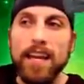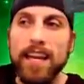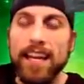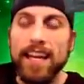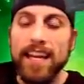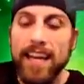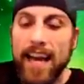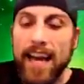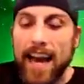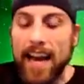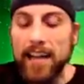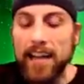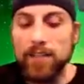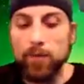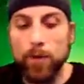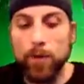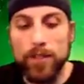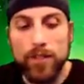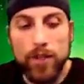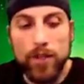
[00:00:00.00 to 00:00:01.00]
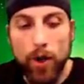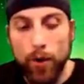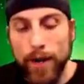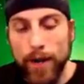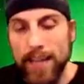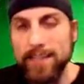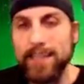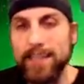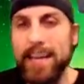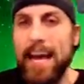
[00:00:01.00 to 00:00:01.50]
it has what's known
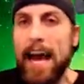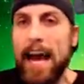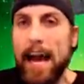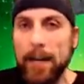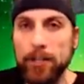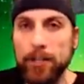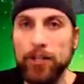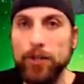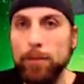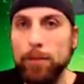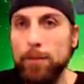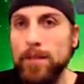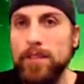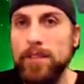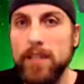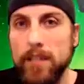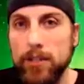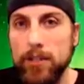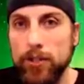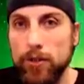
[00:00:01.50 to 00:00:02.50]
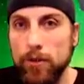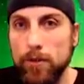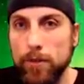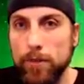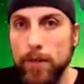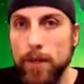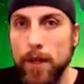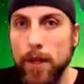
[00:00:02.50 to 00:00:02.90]
as an action potential,